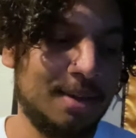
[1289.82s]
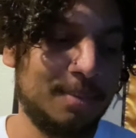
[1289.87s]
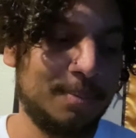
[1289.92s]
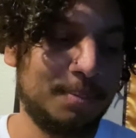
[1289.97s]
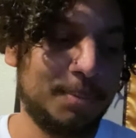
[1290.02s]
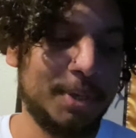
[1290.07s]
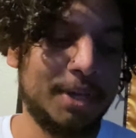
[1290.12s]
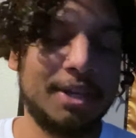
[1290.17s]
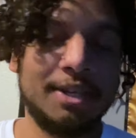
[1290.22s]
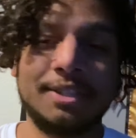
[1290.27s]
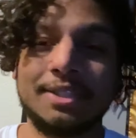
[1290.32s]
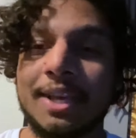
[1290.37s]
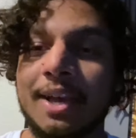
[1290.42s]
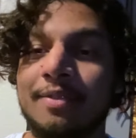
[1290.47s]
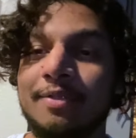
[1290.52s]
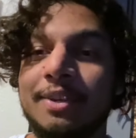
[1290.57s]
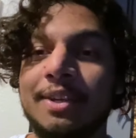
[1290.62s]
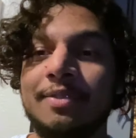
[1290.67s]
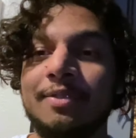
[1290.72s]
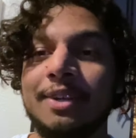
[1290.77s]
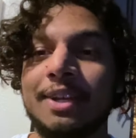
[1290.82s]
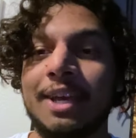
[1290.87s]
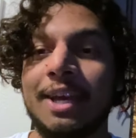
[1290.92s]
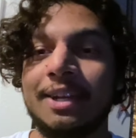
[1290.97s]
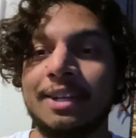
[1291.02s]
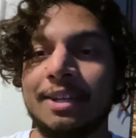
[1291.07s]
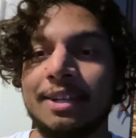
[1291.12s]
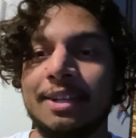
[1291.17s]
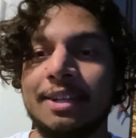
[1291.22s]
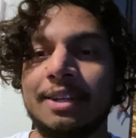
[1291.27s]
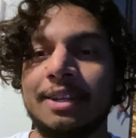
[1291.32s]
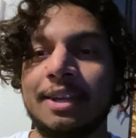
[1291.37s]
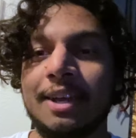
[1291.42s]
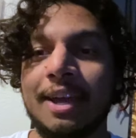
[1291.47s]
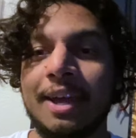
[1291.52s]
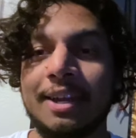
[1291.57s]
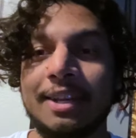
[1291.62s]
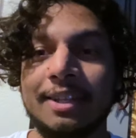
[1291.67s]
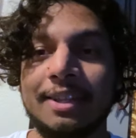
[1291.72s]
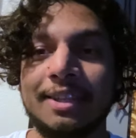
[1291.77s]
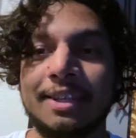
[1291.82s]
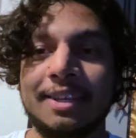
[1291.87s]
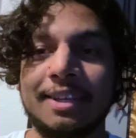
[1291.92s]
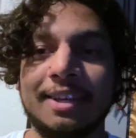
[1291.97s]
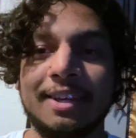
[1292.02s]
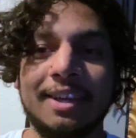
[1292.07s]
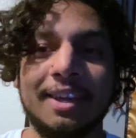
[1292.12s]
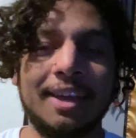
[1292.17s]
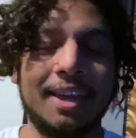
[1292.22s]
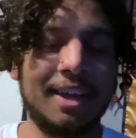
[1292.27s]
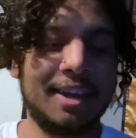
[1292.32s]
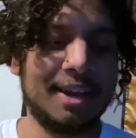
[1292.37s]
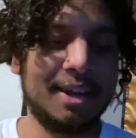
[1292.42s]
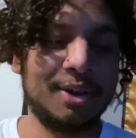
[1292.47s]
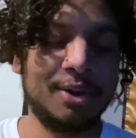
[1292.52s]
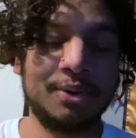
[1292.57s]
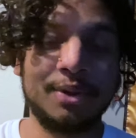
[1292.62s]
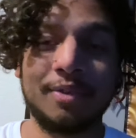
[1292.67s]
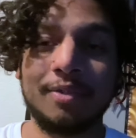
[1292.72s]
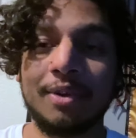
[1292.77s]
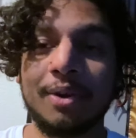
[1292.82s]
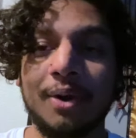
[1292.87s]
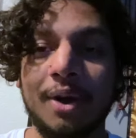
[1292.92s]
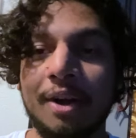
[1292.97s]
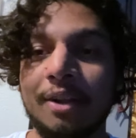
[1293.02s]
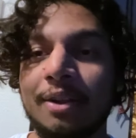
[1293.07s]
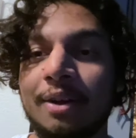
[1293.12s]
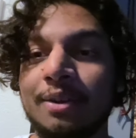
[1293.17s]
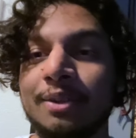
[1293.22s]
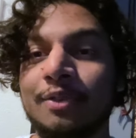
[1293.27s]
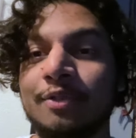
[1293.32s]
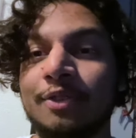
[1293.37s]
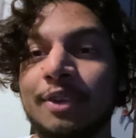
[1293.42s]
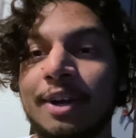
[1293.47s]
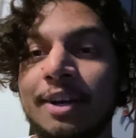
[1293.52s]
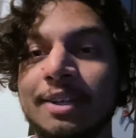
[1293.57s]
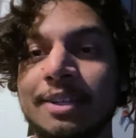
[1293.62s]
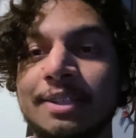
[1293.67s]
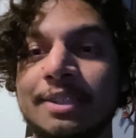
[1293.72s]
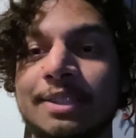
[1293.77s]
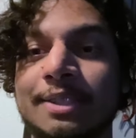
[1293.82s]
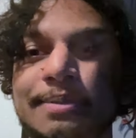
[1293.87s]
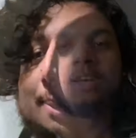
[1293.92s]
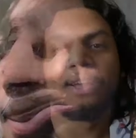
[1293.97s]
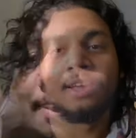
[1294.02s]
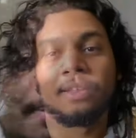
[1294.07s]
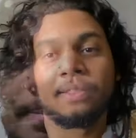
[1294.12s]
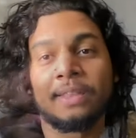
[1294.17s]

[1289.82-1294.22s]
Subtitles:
because I haven't even edited anything and I don't even know how long the vlog is.